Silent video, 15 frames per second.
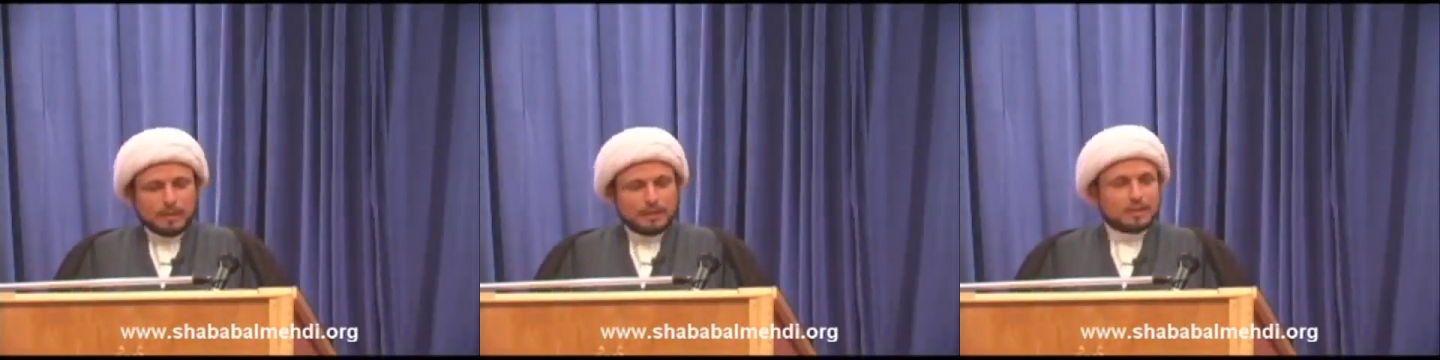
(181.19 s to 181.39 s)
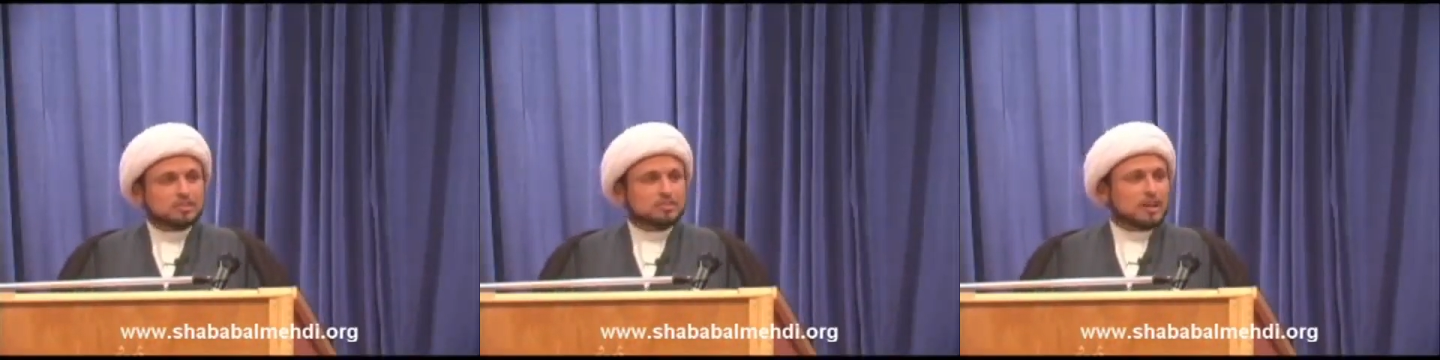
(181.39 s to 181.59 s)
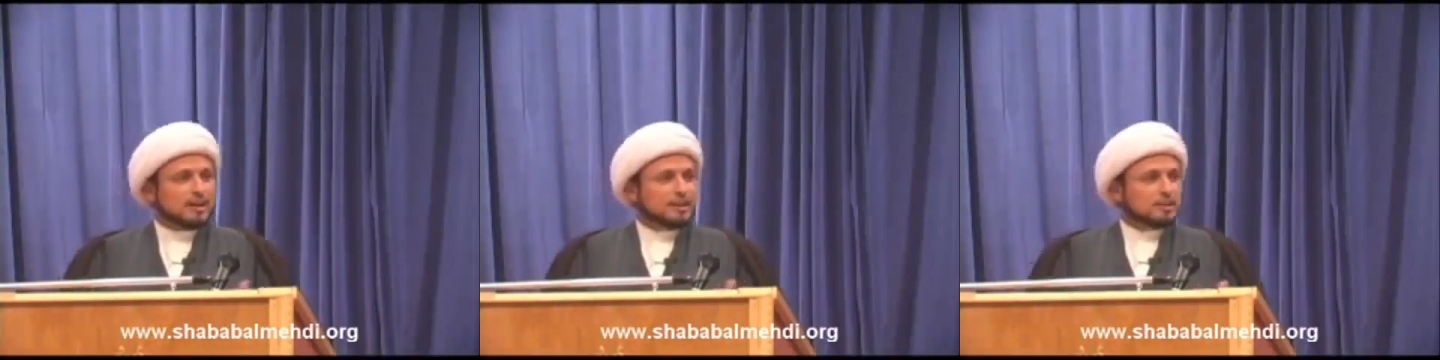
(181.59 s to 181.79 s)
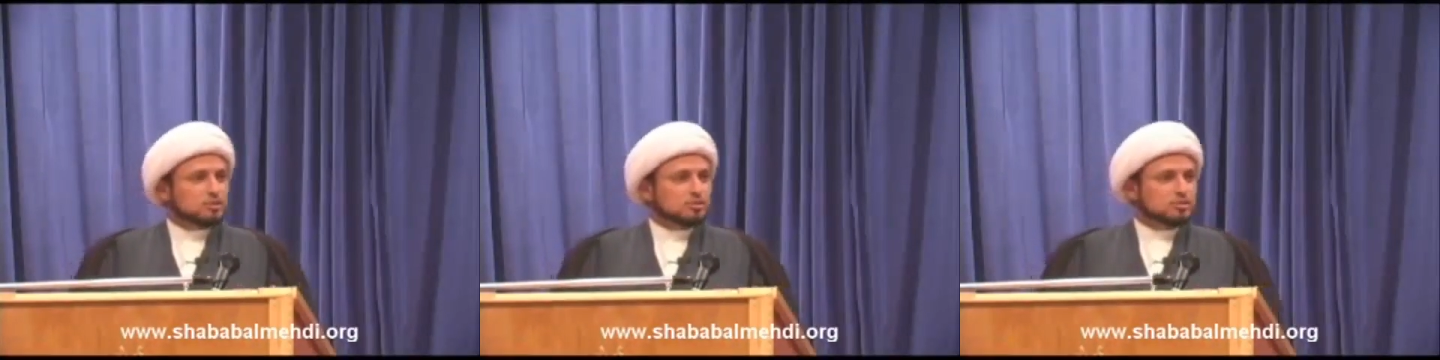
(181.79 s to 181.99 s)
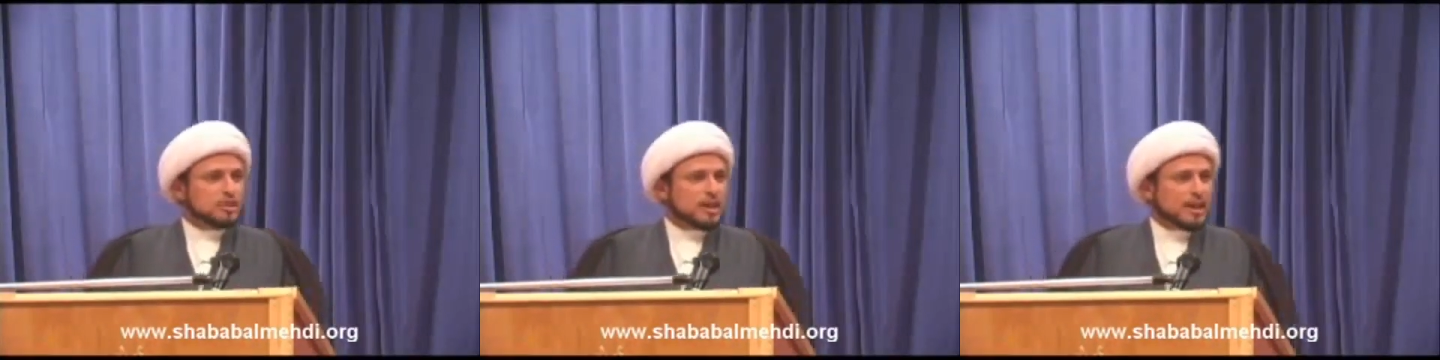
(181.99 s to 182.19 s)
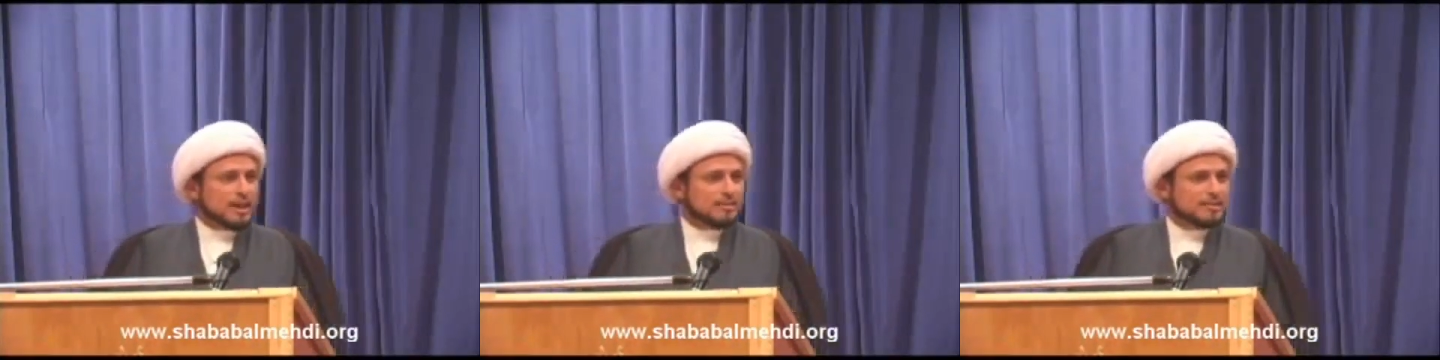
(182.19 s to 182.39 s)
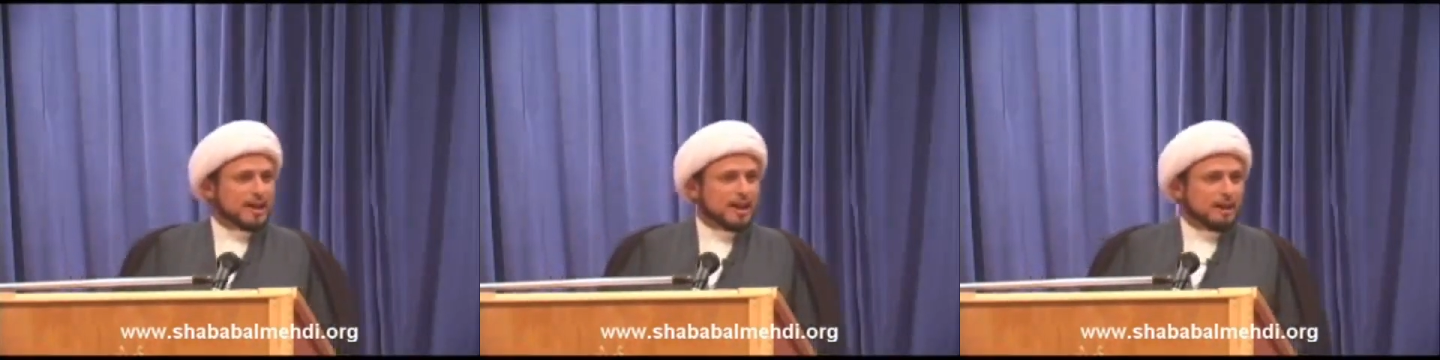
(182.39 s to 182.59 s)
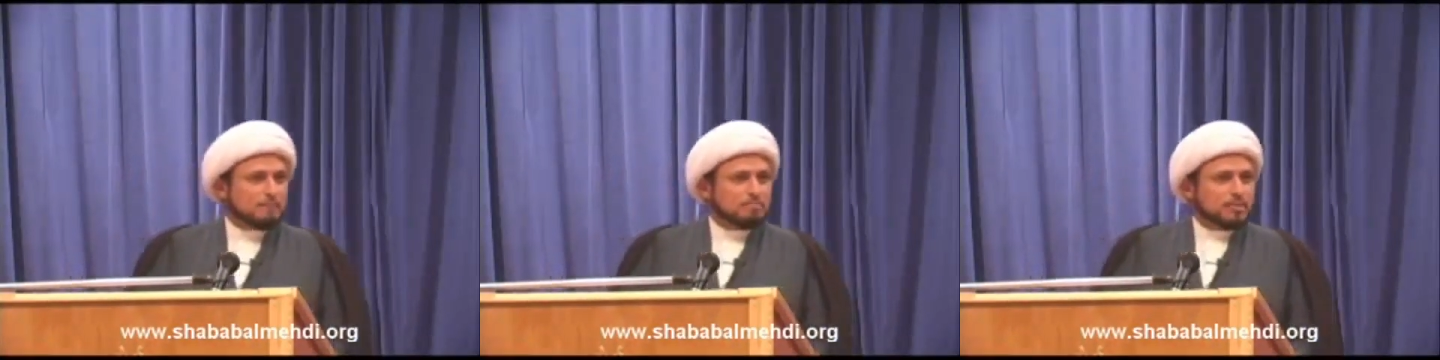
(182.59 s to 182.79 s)
he started to say
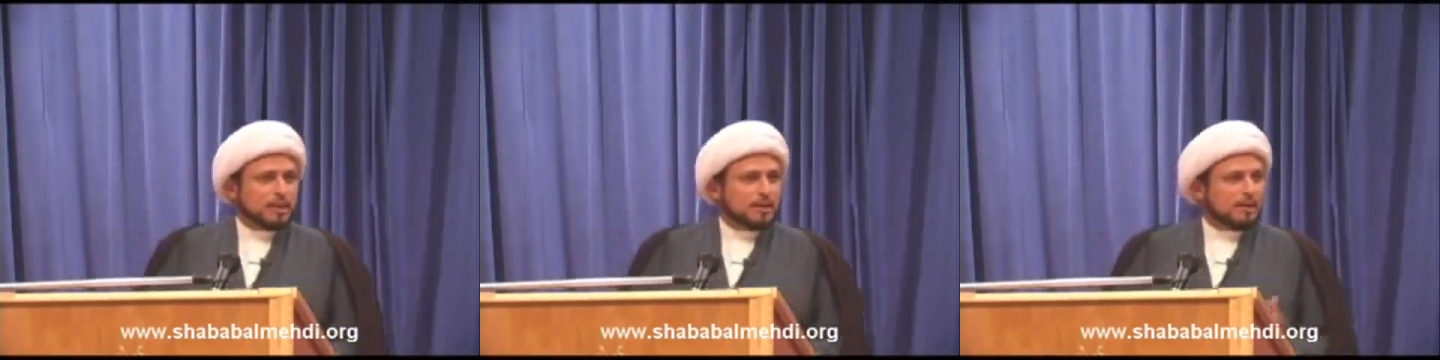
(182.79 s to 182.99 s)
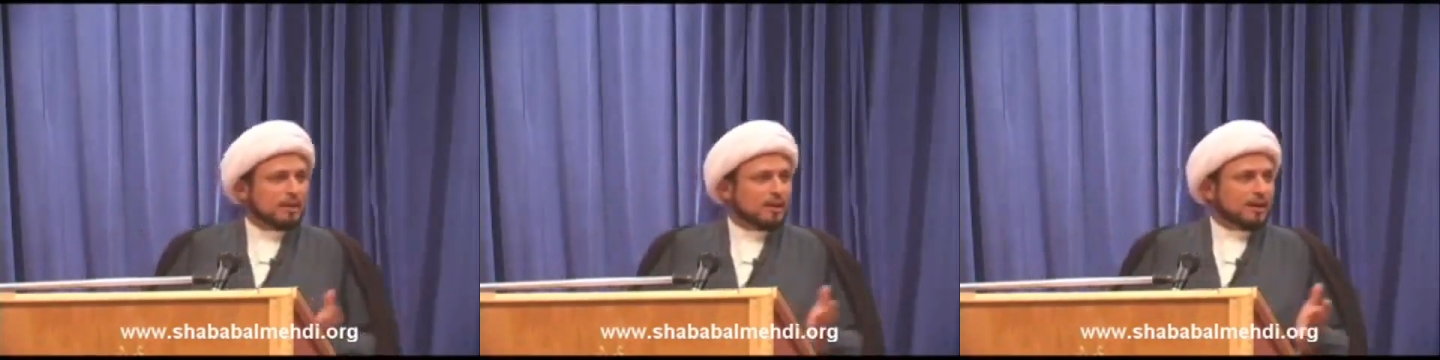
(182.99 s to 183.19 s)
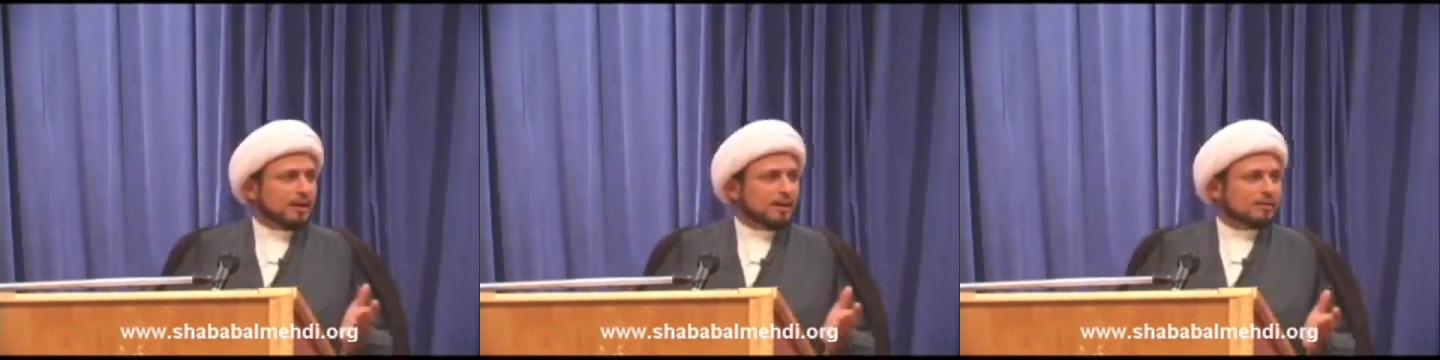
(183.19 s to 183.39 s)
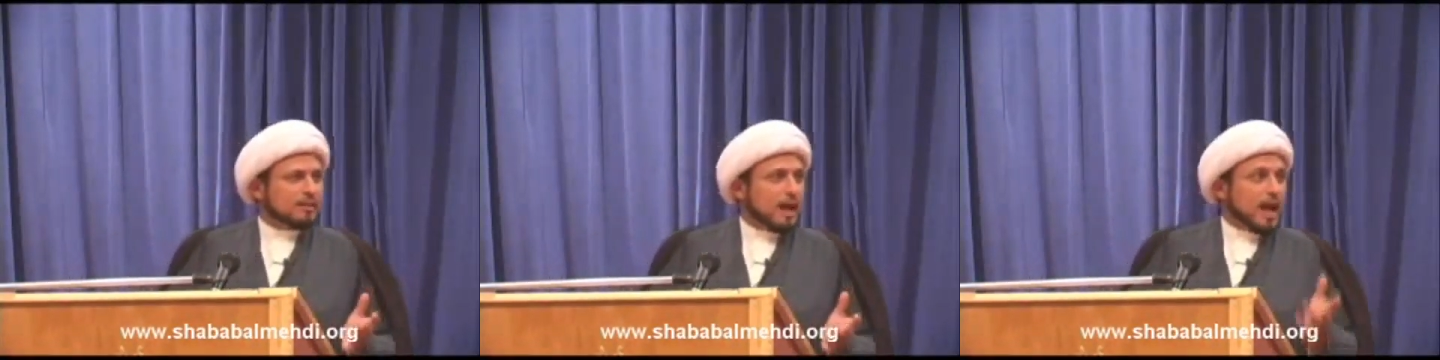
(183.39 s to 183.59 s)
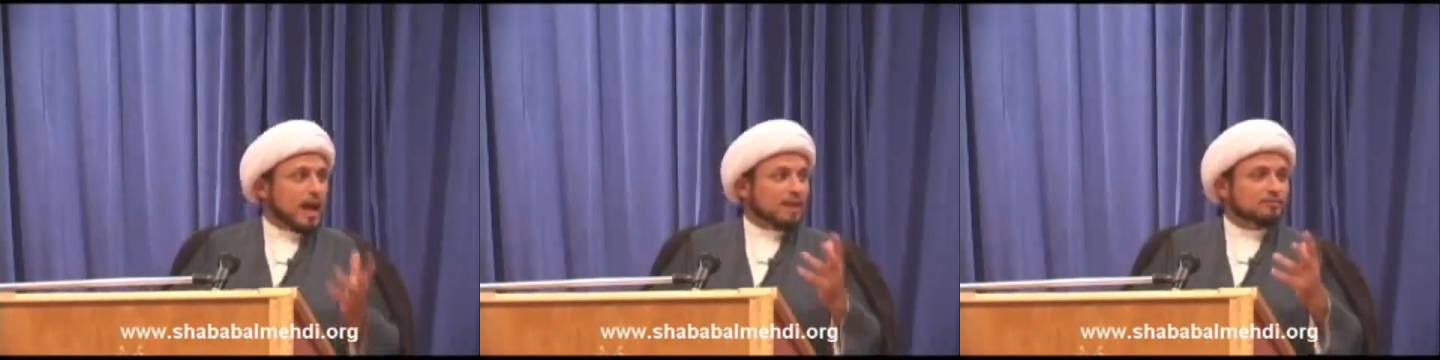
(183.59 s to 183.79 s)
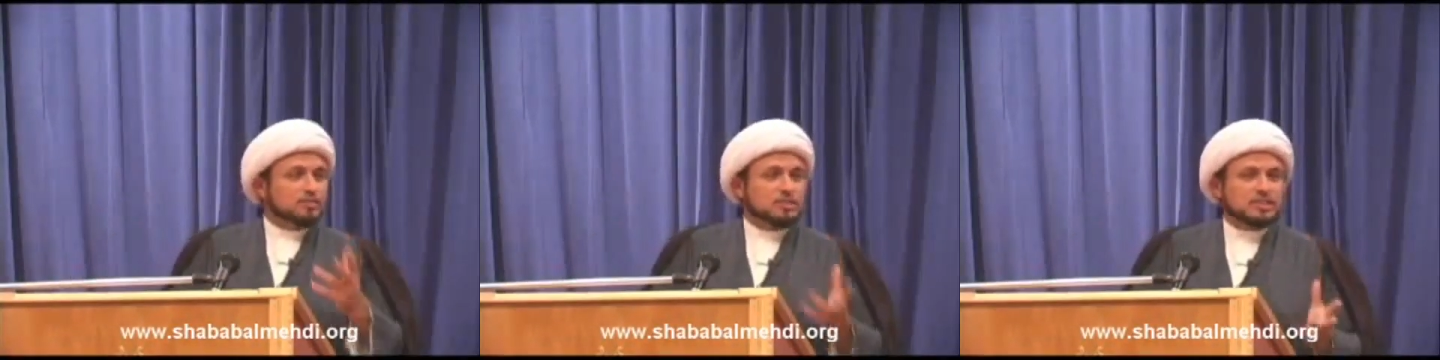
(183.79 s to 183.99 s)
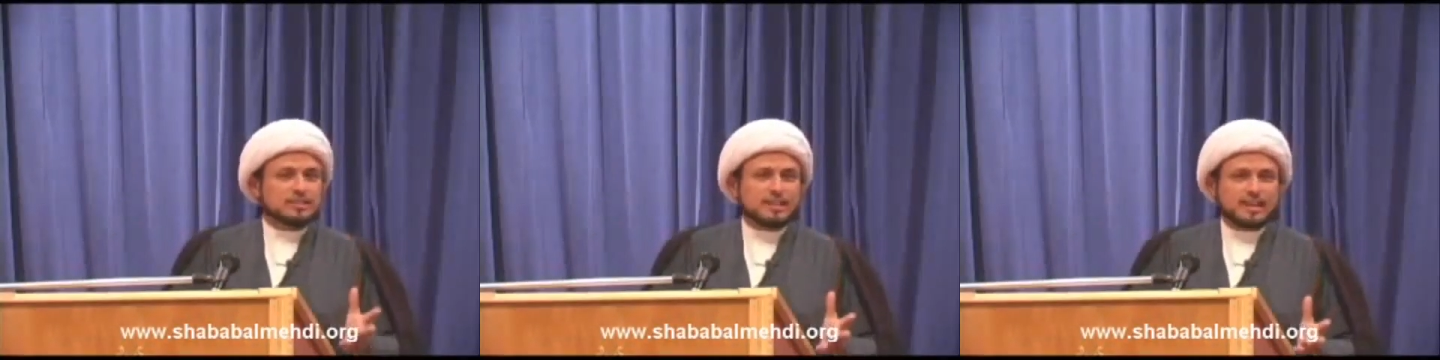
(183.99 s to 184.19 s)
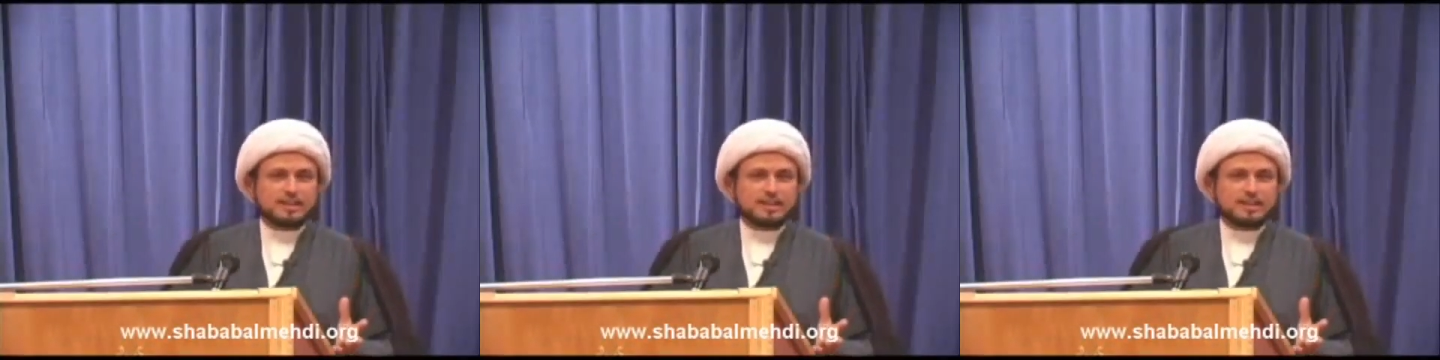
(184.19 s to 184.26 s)
that uh, the, I have seen